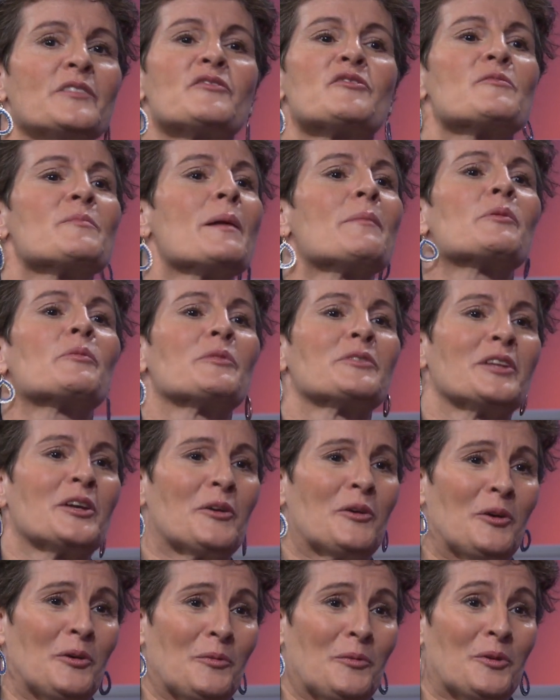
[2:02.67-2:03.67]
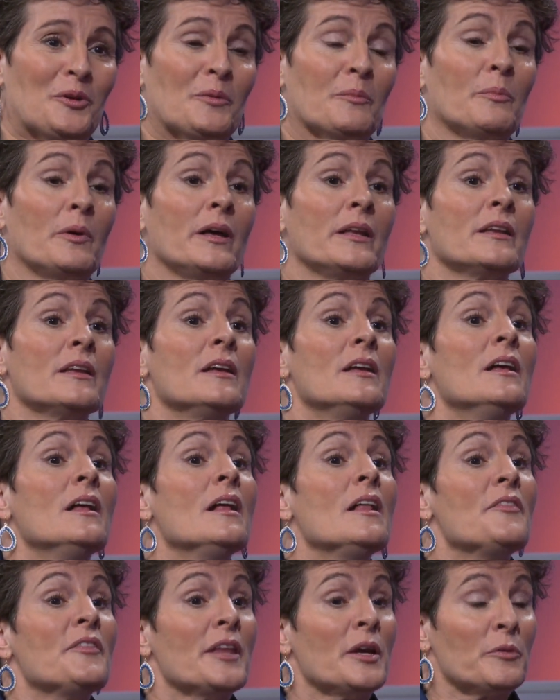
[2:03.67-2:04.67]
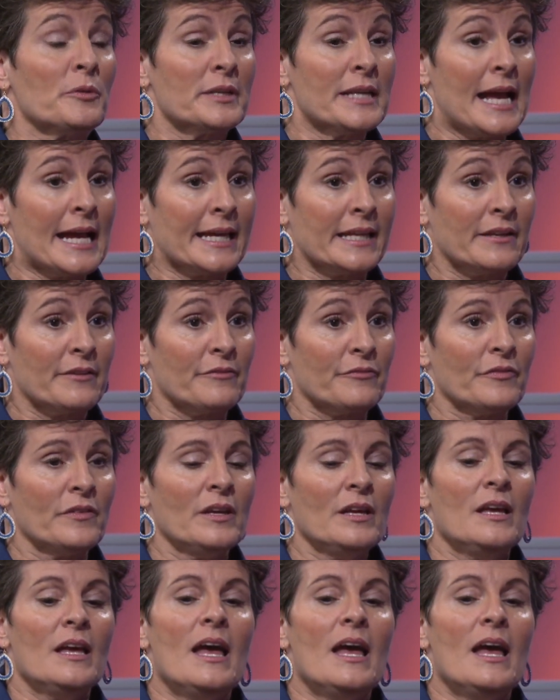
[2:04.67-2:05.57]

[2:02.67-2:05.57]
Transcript: even remember what they all were, but they were negative.